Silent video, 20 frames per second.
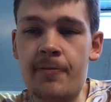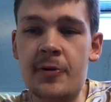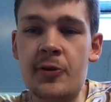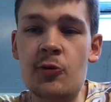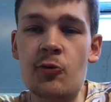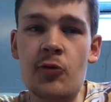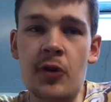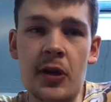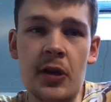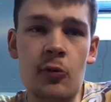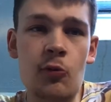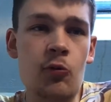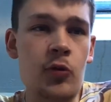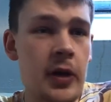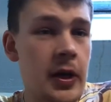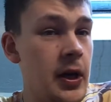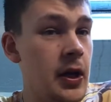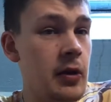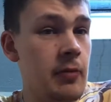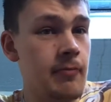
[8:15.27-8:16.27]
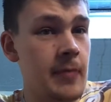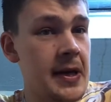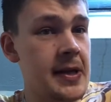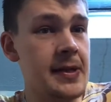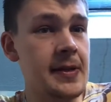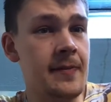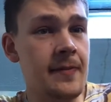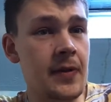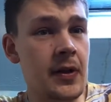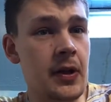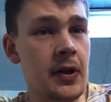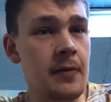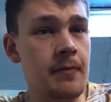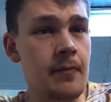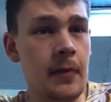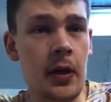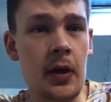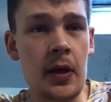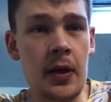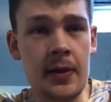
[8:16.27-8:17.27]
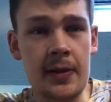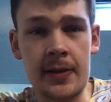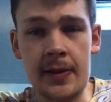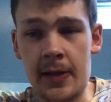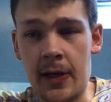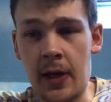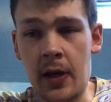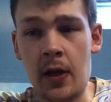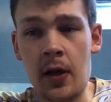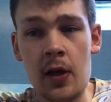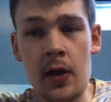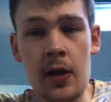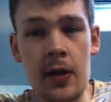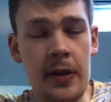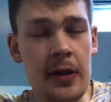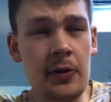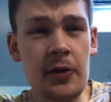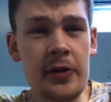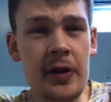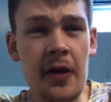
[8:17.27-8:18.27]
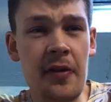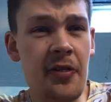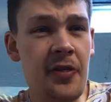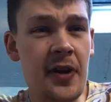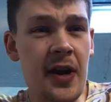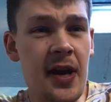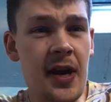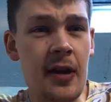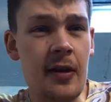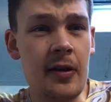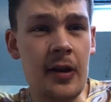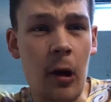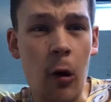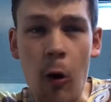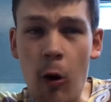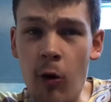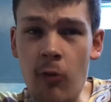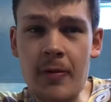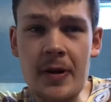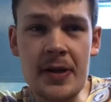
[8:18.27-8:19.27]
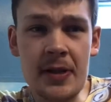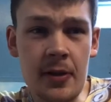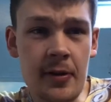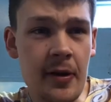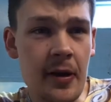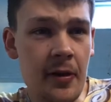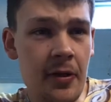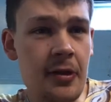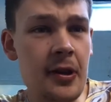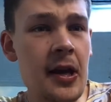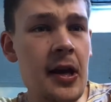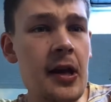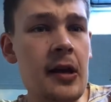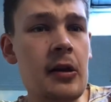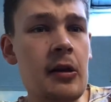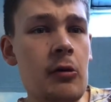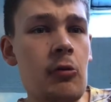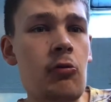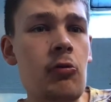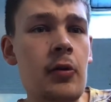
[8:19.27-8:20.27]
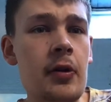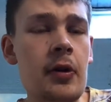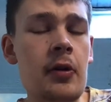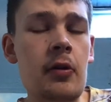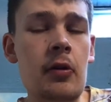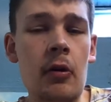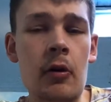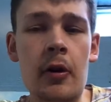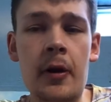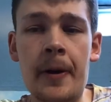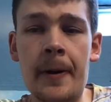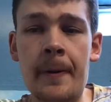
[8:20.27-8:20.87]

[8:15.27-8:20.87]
doing okay, Aston Villa, and they look a threat. They always look a threat going